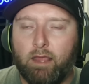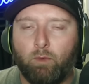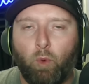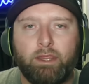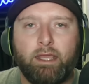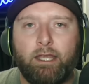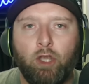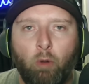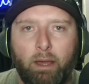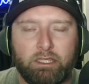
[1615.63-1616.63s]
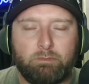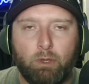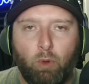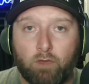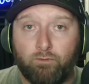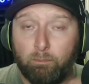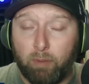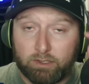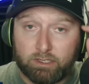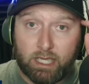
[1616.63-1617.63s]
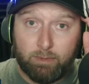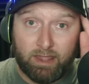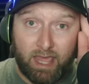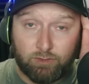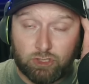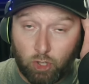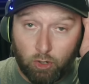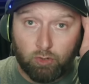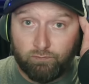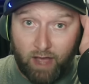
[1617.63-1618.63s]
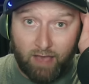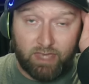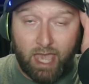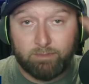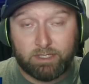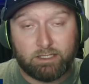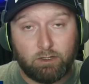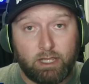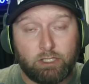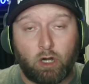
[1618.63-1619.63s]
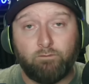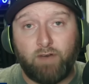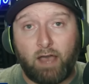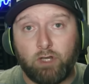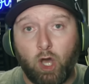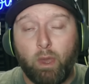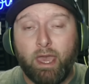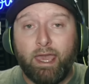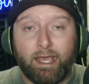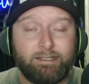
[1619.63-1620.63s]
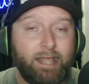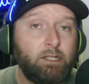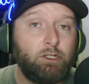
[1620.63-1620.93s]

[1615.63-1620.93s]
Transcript: The one thing I know about this BYU football team, and they have shown it through five games, considering they started 5 and 0, is they